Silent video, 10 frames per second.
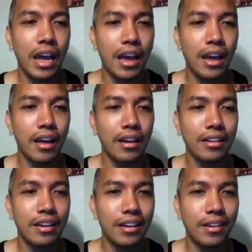
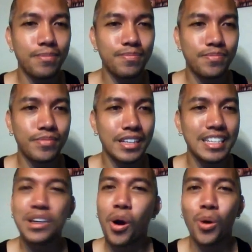And
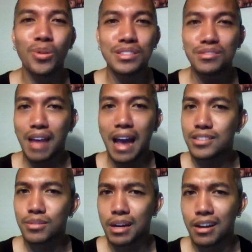he always
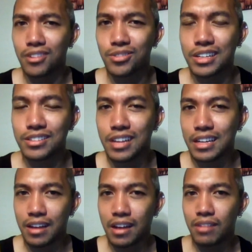asks about Andre. He's
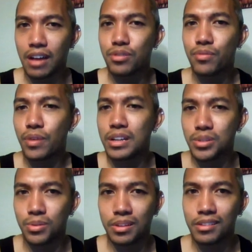like, how's your
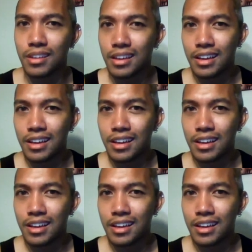friend doing?